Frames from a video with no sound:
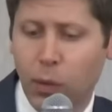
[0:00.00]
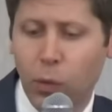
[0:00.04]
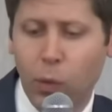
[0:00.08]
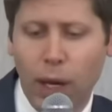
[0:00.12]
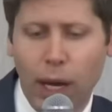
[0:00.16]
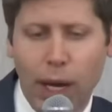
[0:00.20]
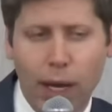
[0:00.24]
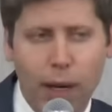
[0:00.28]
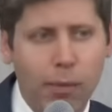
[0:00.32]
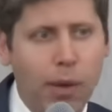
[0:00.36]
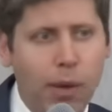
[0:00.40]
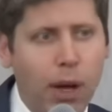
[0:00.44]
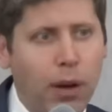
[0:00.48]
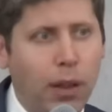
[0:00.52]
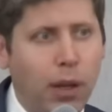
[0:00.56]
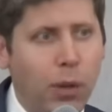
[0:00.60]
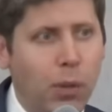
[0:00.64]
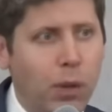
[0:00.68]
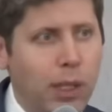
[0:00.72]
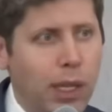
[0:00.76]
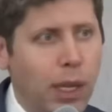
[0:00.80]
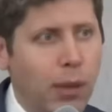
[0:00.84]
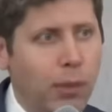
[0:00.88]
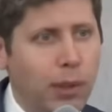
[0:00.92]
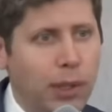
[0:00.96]
We had a
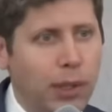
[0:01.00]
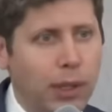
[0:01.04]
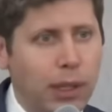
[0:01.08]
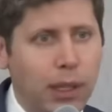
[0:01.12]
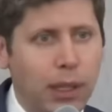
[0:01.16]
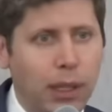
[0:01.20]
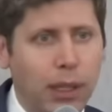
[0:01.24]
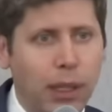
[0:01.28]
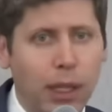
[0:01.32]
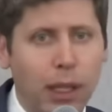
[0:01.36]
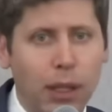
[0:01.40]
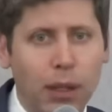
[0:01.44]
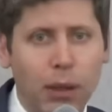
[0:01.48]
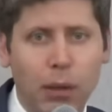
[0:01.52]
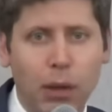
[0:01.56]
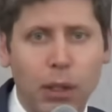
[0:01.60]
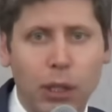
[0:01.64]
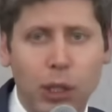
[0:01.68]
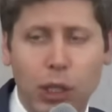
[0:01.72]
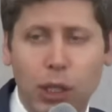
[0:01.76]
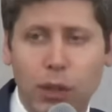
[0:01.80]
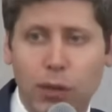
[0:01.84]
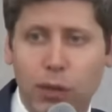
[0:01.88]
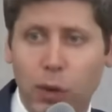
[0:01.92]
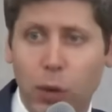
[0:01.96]
model that was able to
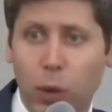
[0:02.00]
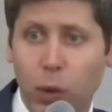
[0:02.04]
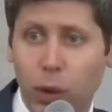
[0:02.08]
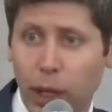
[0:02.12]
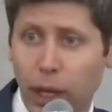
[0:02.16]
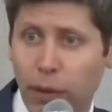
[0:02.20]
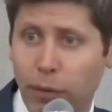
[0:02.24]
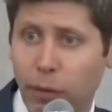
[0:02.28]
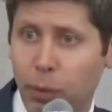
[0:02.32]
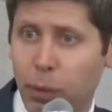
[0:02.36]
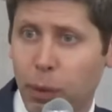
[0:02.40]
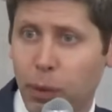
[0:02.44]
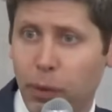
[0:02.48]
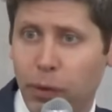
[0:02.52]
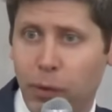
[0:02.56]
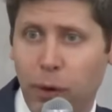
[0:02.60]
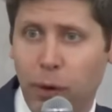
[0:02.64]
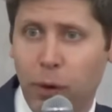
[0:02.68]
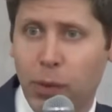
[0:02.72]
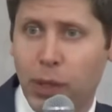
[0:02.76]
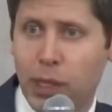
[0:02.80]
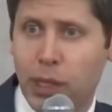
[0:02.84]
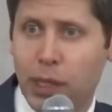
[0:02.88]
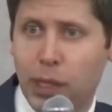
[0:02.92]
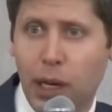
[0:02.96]
achieve gold-level
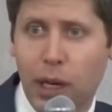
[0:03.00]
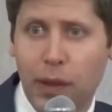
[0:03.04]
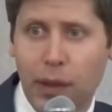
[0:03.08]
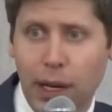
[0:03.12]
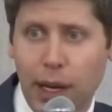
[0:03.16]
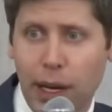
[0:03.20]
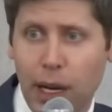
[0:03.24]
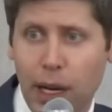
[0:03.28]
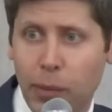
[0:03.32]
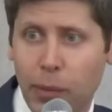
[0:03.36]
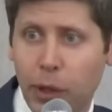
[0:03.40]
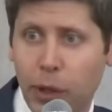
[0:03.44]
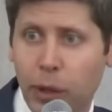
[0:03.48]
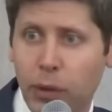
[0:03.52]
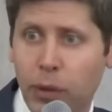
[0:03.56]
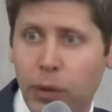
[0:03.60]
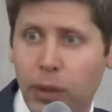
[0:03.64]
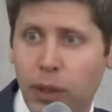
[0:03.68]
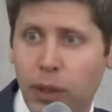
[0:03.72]
performance on the IMO.